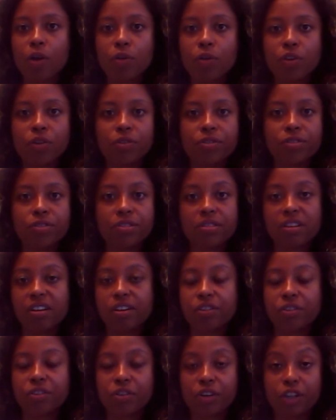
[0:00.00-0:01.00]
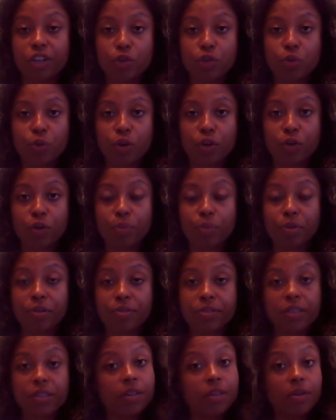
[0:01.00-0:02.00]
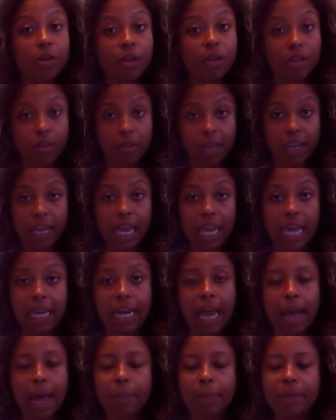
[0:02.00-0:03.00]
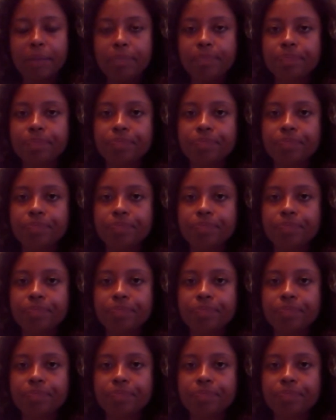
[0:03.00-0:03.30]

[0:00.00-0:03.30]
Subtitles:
you're just going to turn into a new person, although that can happen.